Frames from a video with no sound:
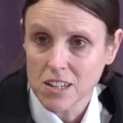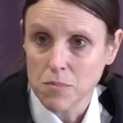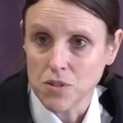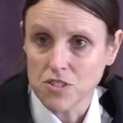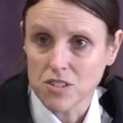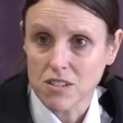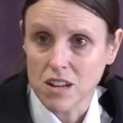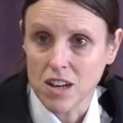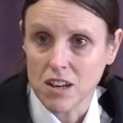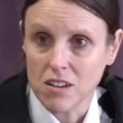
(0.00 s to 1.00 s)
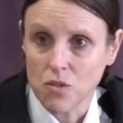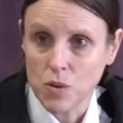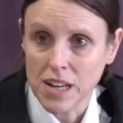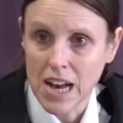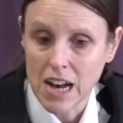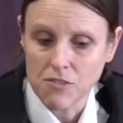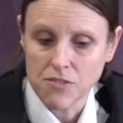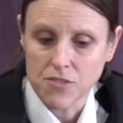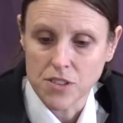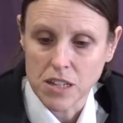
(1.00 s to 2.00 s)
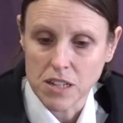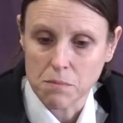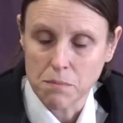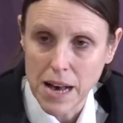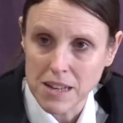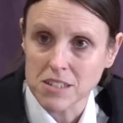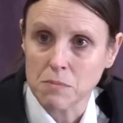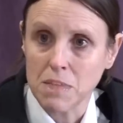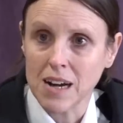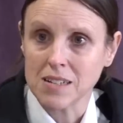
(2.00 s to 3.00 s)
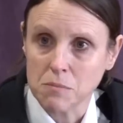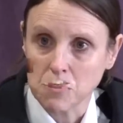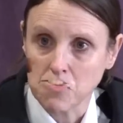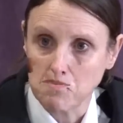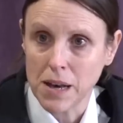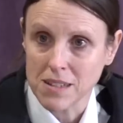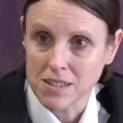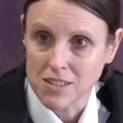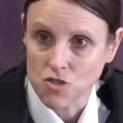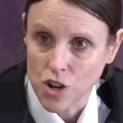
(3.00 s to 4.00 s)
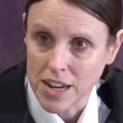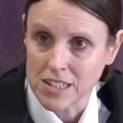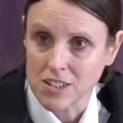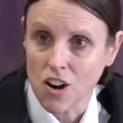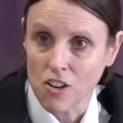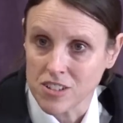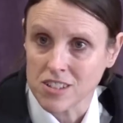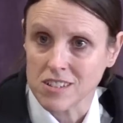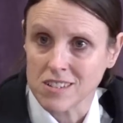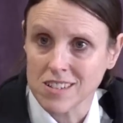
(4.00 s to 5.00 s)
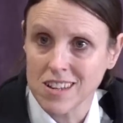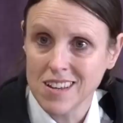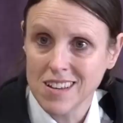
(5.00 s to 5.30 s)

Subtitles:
but we have the best minds and the best trained officers